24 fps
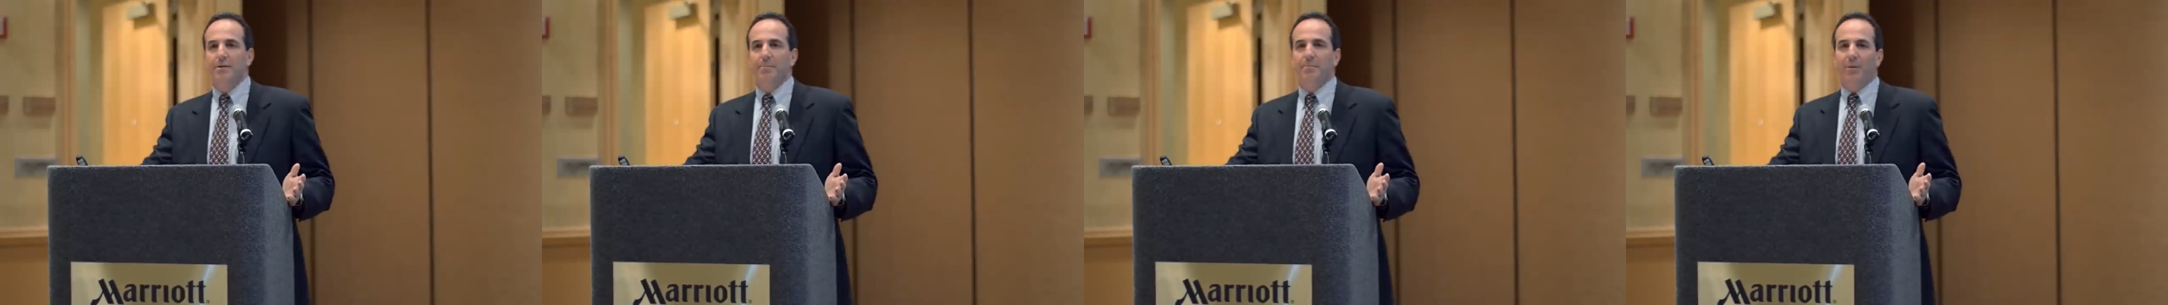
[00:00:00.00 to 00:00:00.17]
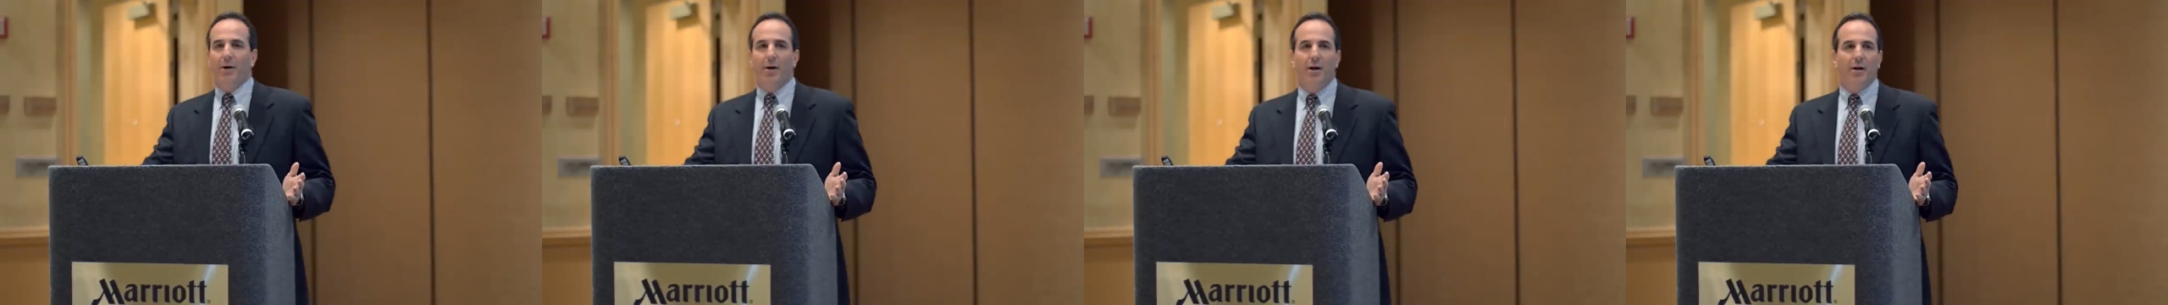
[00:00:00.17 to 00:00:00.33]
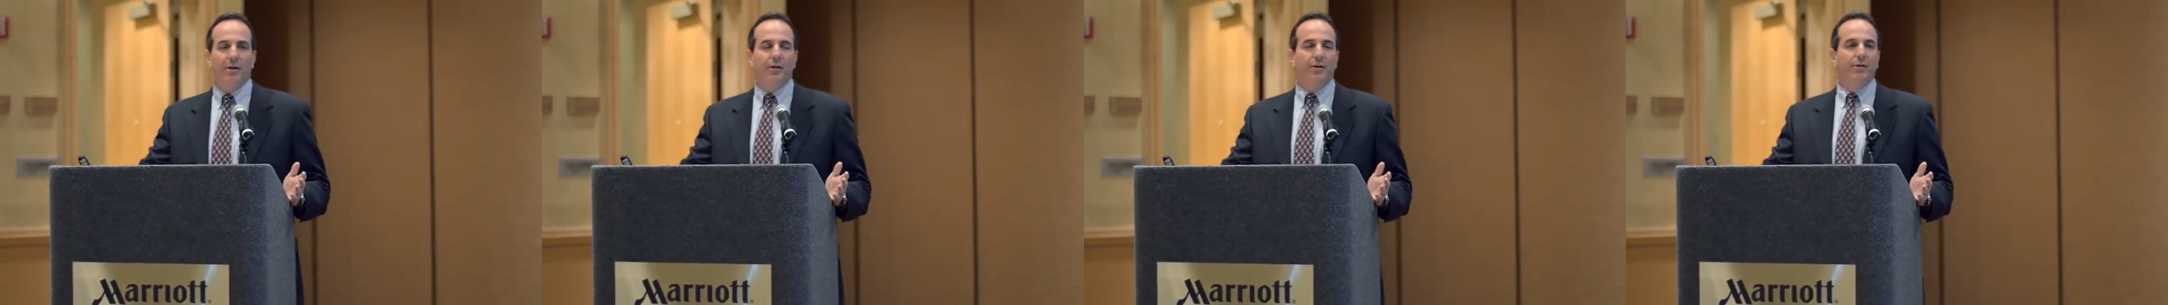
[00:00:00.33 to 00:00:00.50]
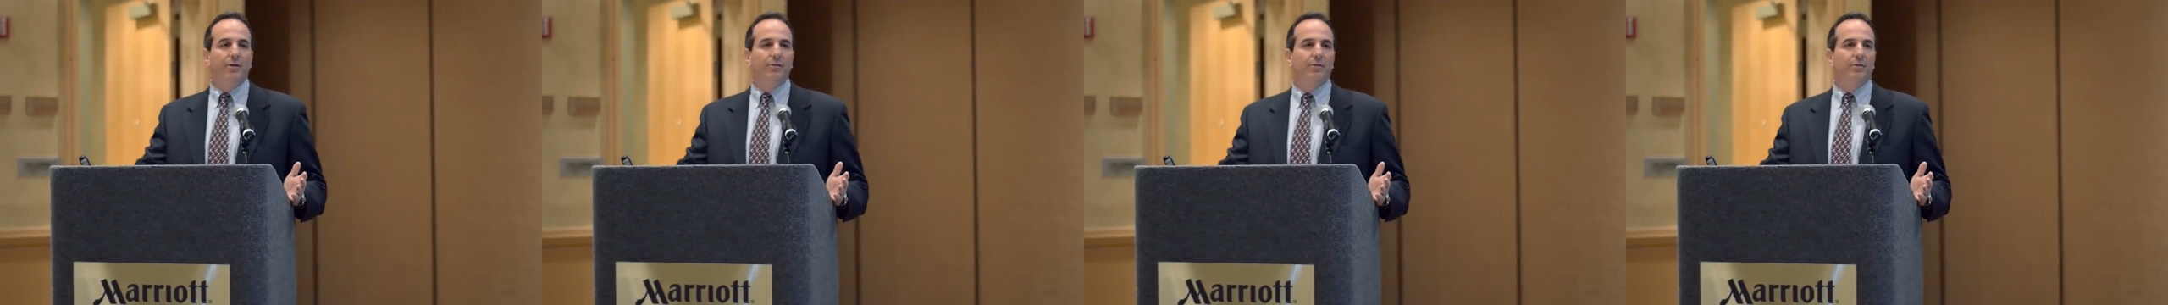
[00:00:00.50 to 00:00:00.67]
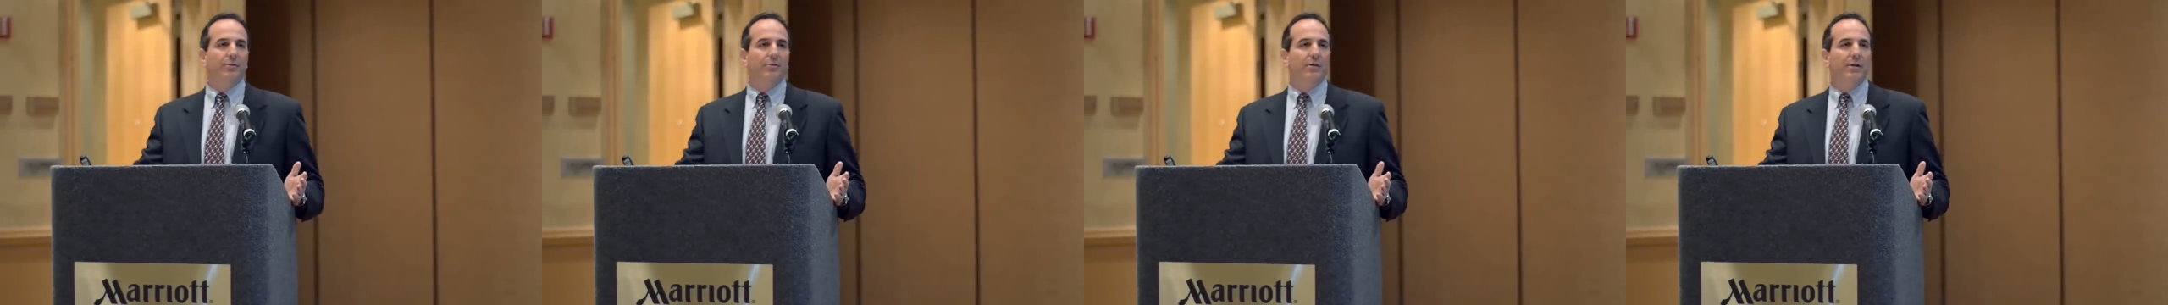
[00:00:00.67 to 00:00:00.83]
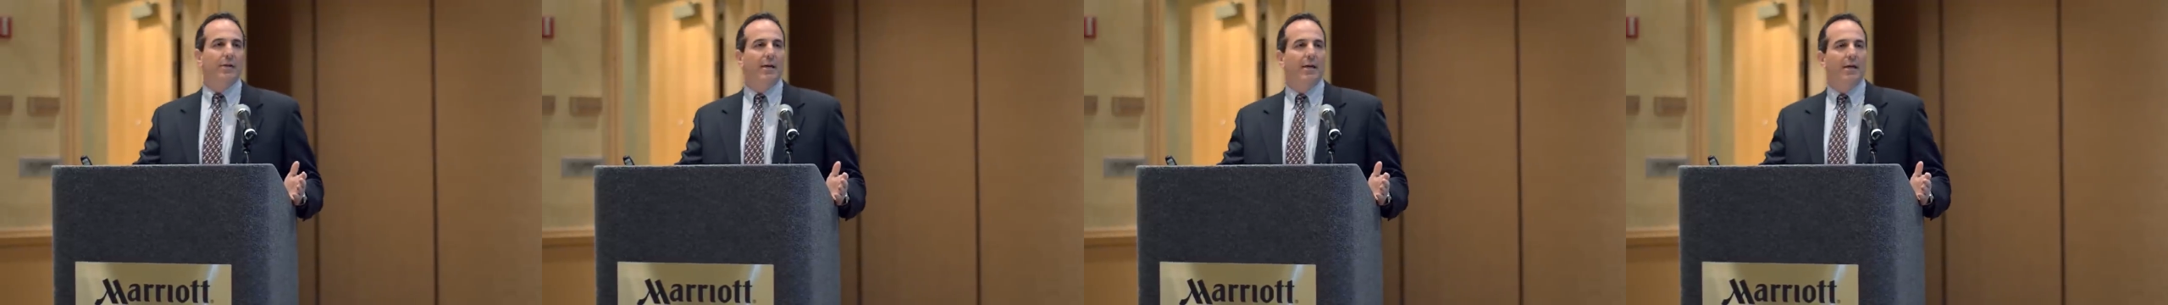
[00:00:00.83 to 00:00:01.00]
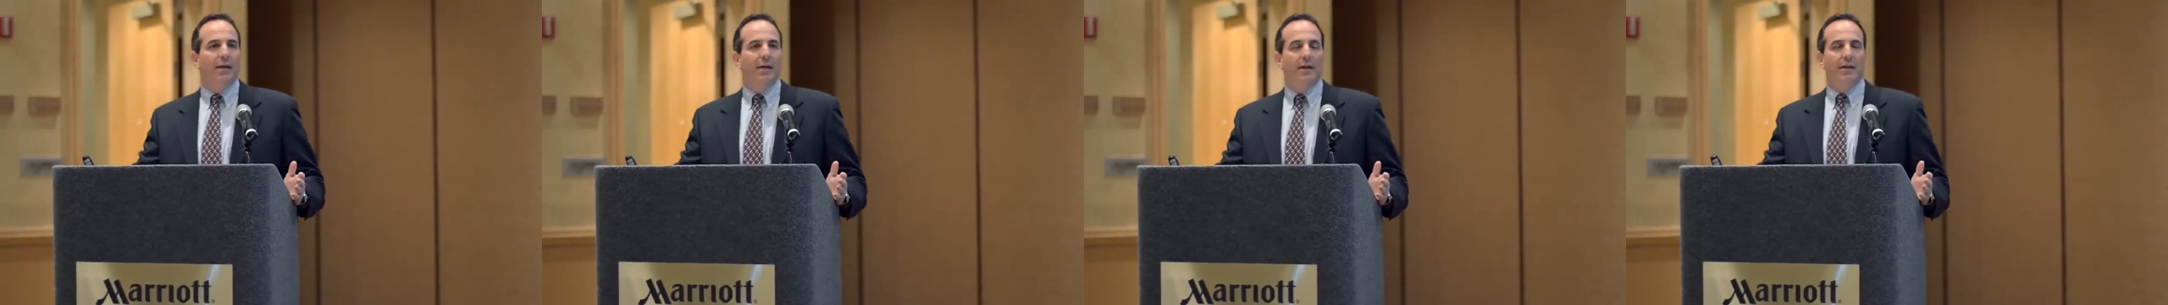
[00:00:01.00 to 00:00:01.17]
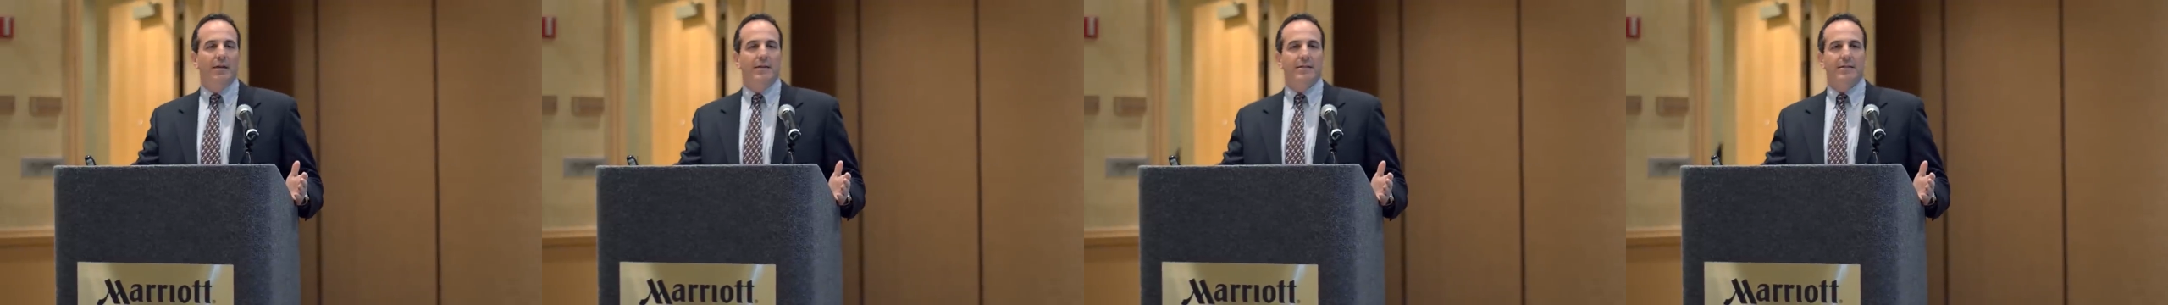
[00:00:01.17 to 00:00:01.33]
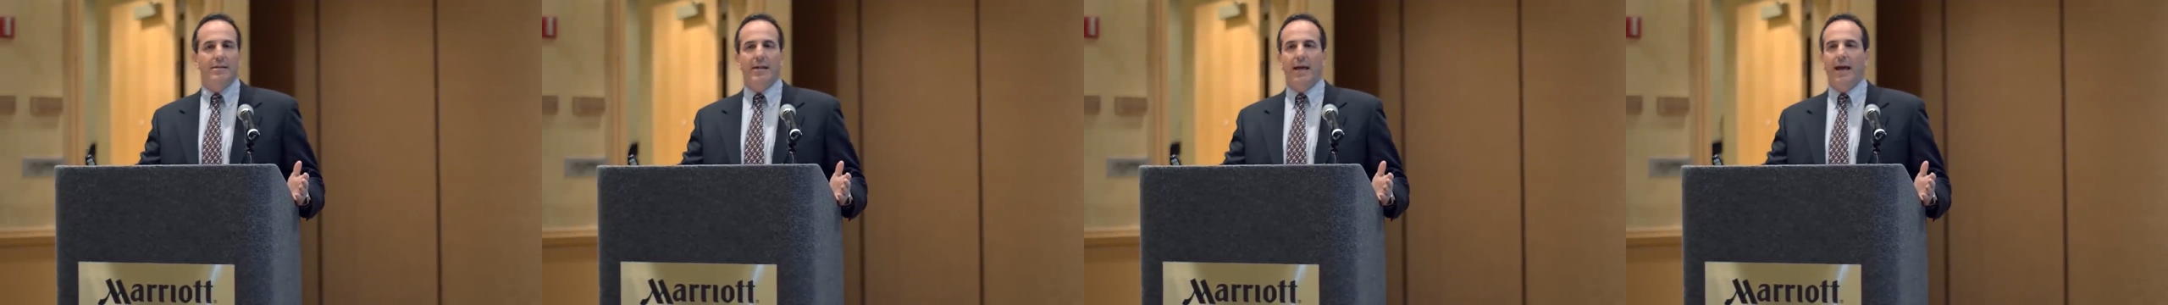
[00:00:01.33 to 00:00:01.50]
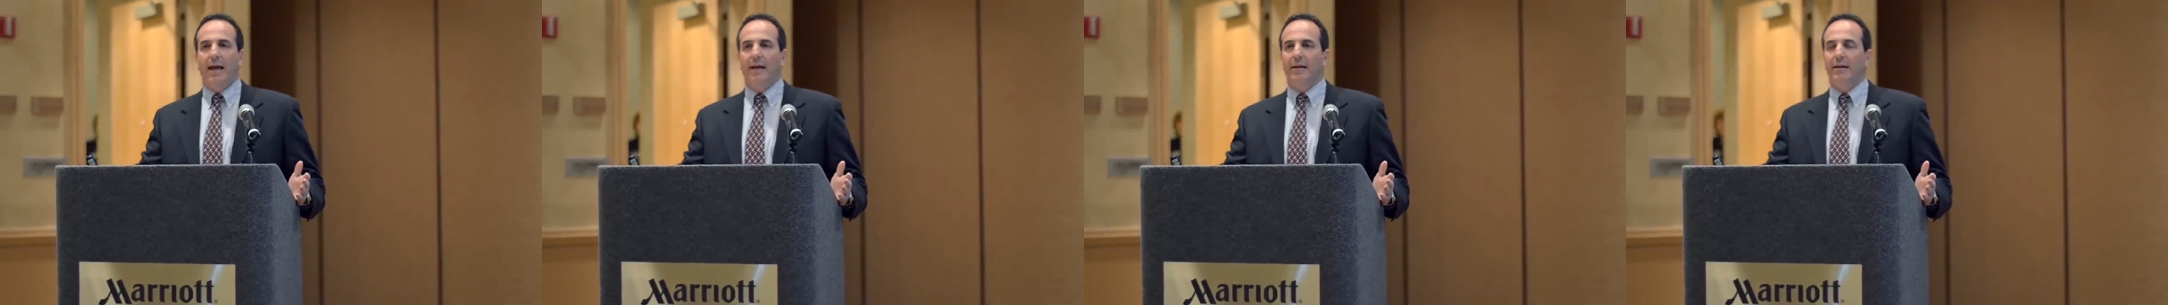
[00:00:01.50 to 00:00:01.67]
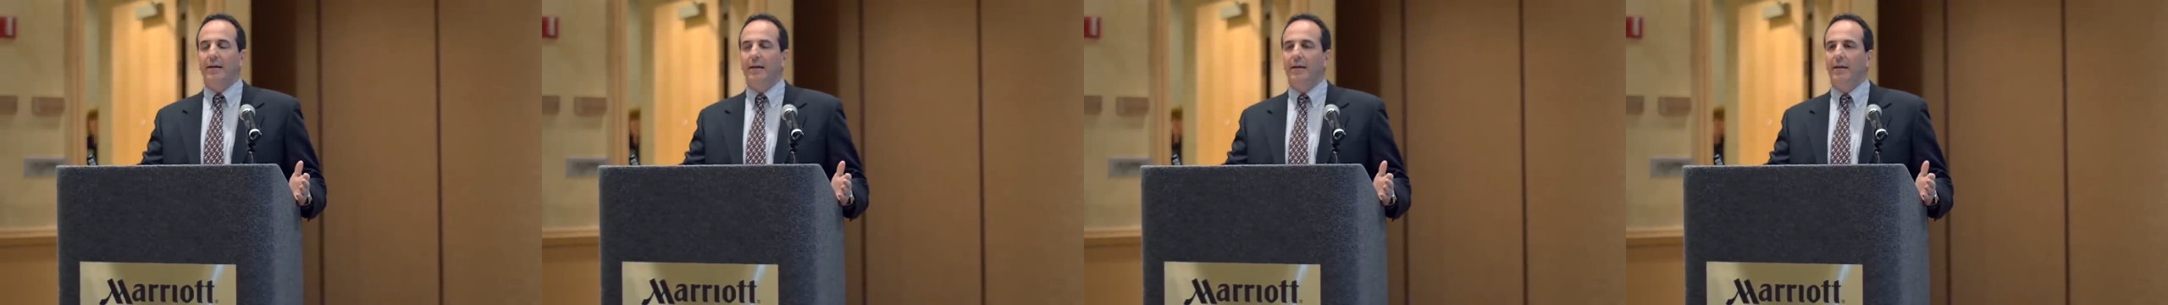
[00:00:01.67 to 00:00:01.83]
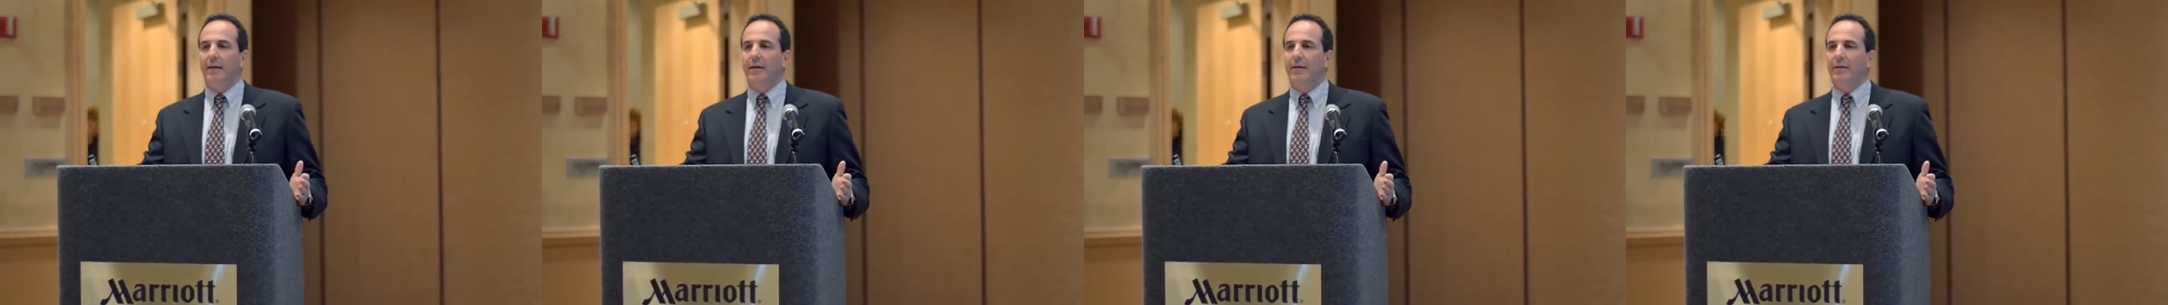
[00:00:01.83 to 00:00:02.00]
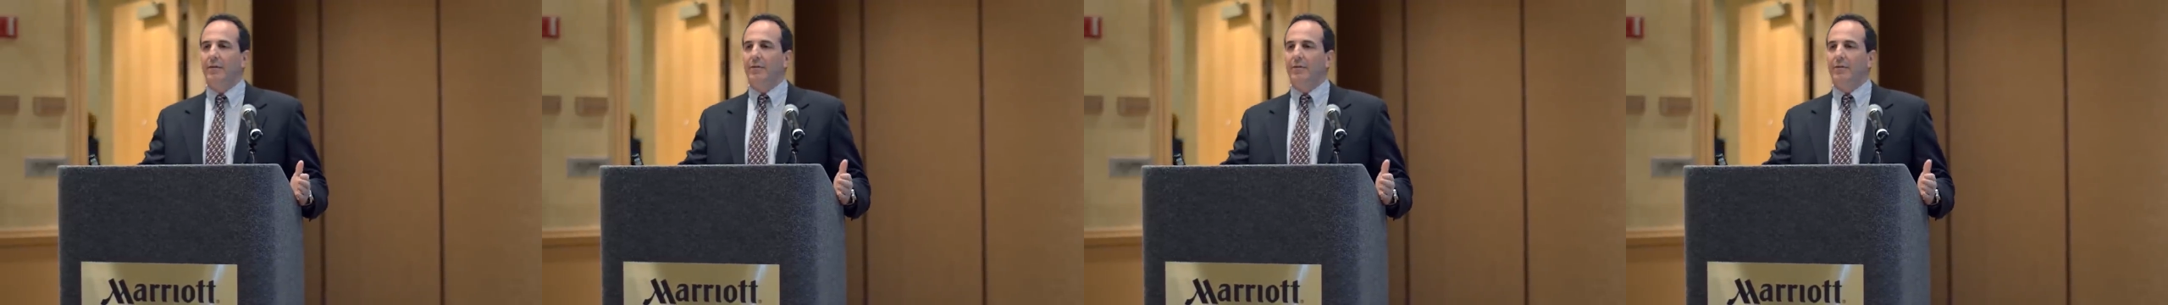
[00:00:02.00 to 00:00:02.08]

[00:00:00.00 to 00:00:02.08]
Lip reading: upon you is that